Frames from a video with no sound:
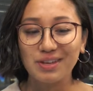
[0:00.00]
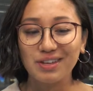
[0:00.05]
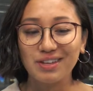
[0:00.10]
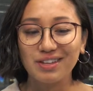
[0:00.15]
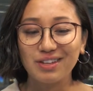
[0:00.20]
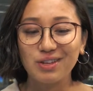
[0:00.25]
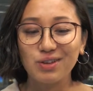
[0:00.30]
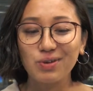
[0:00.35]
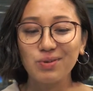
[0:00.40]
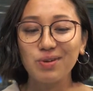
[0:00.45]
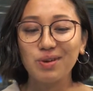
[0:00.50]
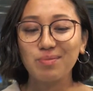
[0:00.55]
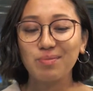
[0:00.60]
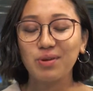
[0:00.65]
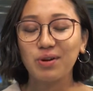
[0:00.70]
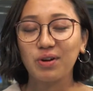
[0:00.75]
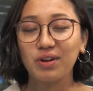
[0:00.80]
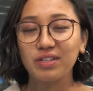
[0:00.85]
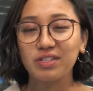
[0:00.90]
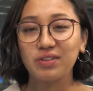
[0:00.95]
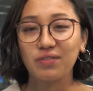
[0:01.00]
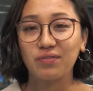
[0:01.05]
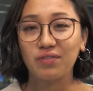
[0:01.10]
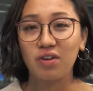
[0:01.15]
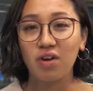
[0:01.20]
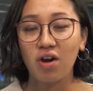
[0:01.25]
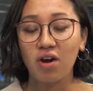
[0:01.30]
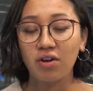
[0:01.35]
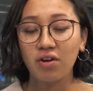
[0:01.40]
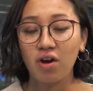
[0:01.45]
new immigrants of
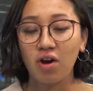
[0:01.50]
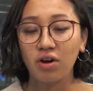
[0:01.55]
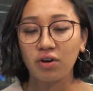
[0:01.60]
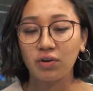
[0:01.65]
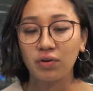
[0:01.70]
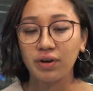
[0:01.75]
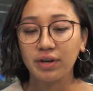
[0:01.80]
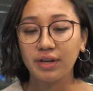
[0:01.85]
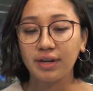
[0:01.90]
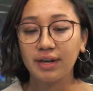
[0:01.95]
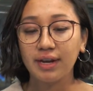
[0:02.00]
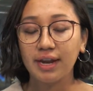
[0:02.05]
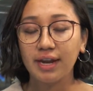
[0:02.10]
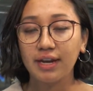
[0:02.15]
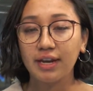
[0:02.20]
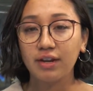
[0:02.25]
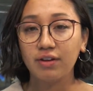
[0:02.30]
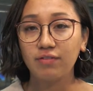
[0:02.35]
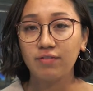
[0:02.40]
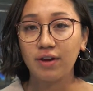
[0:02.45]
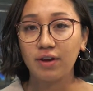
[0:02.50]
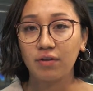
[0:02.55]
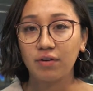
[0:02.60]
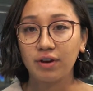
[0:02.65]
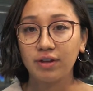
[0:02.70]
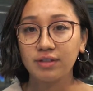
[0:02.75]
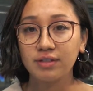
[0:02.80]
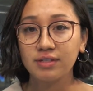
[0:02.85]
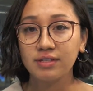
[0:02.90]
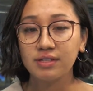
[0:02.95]
not honoring Canadian
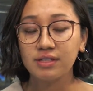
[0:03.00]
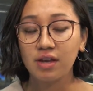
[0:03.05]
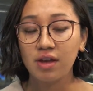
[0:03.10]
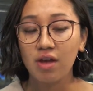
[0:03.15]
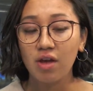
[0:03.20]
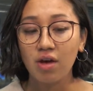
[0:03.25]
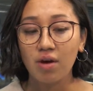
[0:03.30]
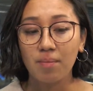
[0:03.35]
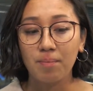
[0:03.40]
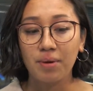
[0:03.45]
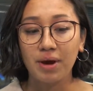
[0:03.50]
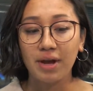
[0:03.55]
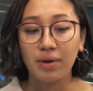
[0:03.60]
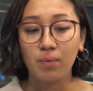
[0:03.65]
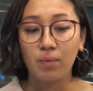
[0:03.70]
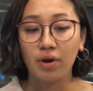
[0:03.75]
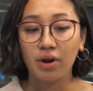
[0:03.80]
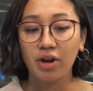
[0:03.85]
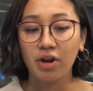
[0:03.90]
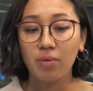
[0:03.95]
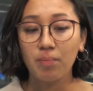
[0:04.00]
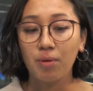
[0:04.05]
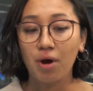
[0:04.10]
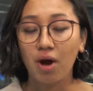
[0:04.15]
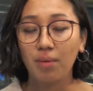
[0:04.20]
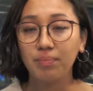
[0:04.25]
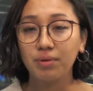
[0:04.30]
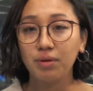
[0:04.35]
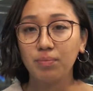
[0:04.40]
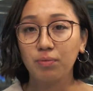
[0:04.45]
veterans by wearing a
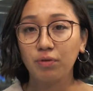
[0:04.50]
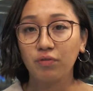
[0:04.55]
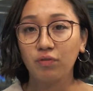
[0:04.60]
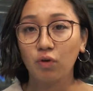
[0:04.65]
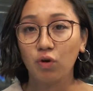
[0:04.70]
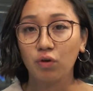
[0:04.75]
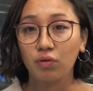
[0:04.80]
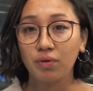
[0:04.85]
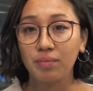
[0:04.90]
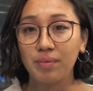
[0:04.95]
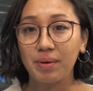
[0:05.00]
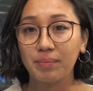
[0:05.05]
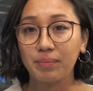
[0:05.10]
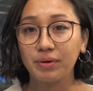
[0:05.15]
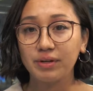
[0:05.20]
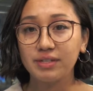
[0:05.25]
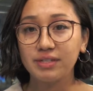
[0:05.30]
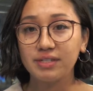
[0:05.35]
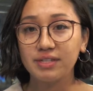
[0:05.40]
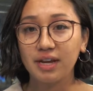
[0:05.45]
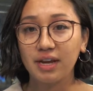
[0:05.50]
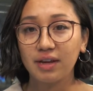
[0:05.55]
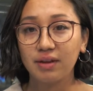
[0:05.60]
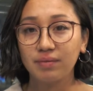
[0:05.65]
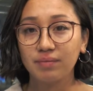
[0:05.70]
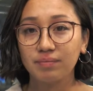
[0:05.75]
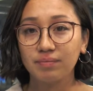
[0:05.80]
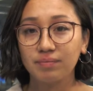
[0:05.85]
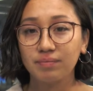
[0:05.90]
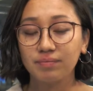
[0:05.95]
poppy before Remembrance Day.
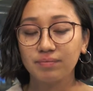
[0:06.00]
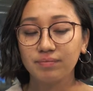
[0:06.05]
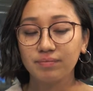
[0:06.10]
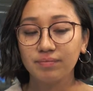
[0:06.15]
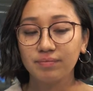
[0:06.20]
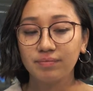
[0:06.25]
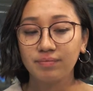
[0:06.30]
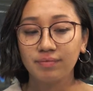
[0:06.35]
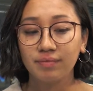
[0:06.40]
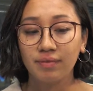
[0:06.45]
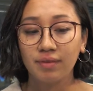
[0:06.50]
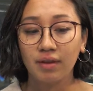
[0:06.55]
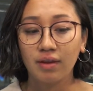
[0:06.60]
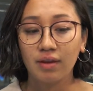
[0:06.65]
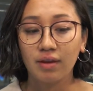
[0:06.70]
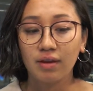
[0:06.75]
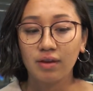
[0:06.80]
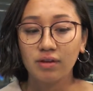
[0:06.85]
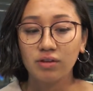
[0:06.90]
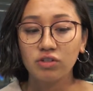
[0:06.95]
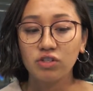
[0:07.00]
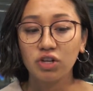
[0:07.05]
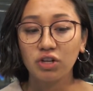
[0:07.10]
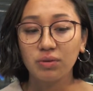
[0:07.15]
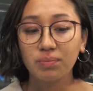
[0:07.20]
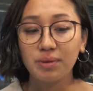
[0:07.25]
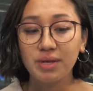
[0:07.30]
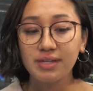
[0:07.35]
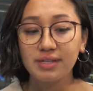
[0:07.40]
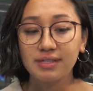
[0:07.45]

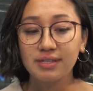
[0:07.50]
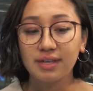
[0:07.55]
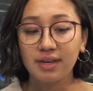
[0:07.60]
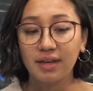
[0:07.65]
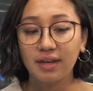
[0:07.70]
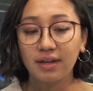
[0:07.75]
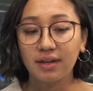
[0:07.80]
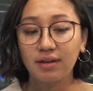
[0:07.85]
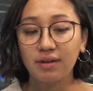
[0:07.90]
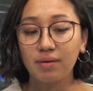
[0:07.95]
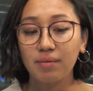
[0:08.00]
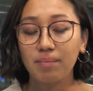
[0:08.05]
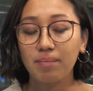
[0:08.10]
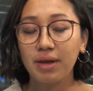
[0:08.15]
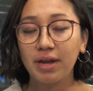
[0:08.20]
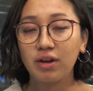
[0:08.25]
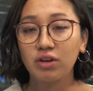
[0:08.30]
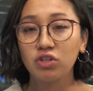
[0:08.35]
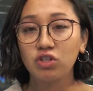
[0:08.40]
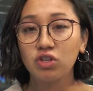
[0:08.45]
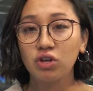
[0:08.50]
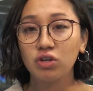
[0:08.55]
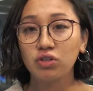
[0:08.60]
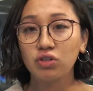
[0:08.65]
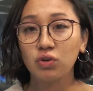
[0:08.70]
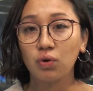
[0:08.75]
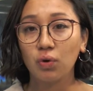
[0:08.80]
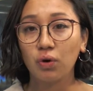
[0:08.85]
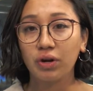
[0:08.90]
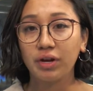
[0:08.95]
Jagmeet Singh, Mayor John
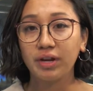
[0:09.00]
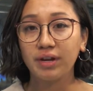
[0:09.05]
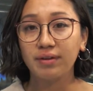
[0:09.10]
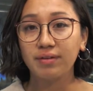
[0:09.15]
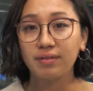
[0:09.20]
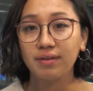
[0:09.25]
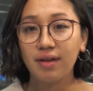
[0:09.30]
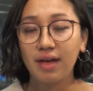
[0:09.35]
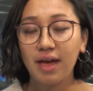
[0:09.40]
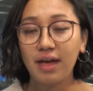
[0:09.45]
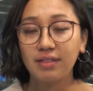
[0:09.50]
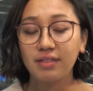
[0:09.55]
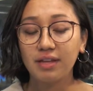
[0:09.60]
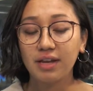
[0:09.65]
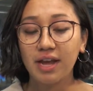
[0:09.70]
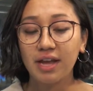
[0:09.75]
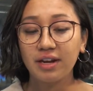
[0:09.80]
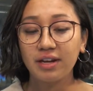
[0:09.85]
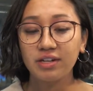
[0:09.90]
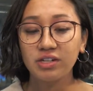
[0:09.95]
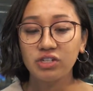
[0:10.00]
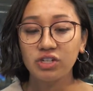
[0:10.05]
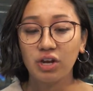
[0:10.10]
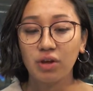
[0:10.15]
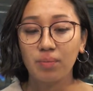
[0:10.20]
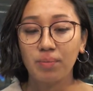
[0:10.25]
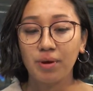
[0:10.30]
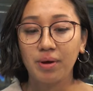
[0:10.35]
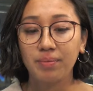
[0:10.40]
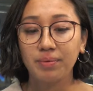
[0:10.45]
Tory, and the
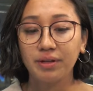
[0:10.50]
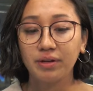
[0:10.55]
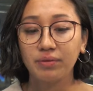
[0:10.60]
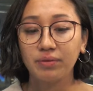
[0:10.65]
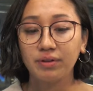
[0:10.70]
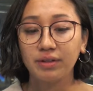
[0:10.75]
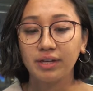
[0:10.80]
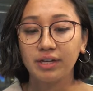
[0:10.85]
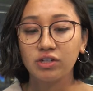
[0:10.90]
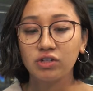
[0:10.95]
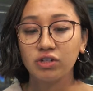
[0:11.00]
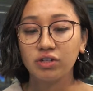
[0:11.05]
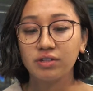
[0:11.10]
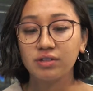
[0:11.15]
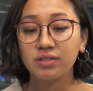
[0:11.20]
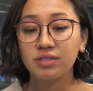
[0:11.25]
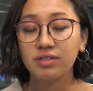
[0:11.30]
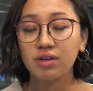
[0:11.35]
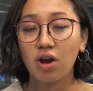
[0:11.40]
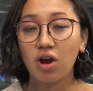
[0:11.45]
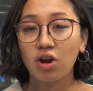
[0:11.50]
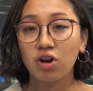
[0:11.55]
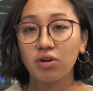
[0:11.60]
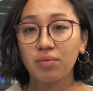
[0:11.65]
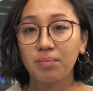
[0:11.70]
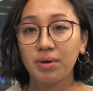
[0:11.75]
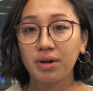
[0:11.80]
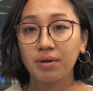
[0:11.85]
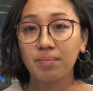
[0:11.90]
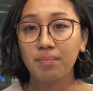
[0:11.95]
NHL Public Relations are
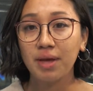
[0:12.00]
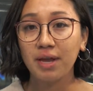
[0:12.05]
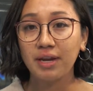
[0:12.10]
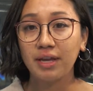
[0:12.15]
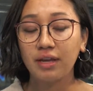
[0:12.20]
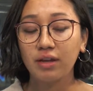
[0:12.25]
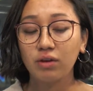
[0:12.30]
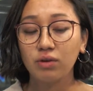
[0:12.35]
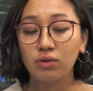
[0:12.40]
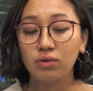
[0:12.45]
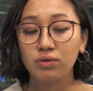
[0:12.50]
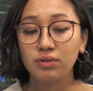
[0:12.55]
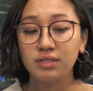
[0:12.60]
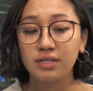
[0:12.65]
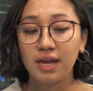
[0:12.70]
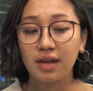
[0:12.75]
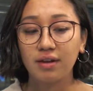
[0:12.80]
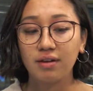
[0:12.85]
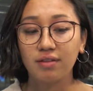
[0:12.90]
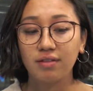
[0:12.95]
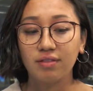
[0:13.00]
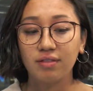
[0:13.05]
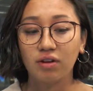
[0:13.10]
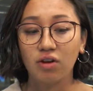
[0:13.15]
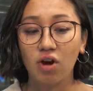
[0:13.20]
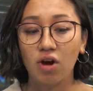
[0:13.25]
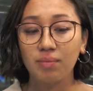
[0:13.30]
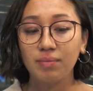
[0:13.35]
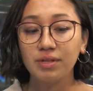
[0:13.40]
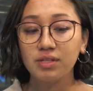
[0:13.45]
among many who said the
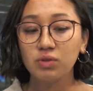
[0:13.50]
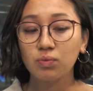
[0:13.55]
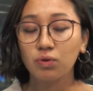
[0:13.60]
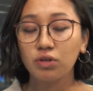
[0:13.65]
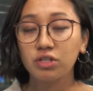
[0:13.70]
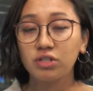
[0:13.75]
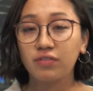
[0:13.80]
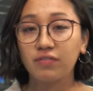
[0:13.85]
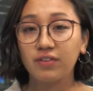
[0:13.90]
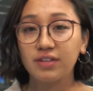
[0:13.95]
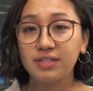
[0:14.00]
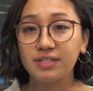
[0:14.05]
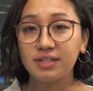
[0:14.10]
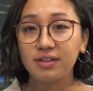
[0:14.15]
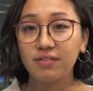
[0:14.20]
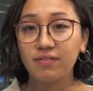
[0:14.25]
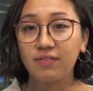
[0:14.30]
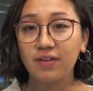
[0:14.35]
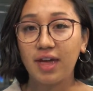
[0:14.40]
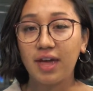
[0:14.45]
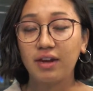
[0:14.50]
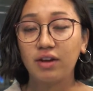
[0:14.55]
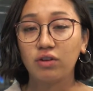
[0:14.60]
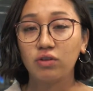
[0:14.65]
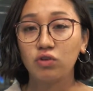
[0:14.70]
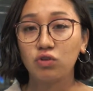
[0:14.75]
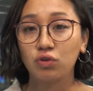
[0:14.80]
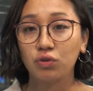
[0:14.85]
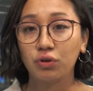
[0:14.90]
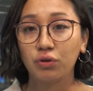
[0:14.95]
comments were divisive and
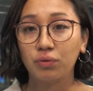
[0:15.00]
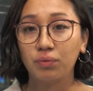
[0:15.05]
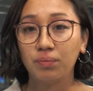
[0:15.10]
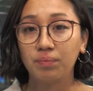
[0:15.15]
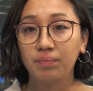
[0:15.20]
untrue.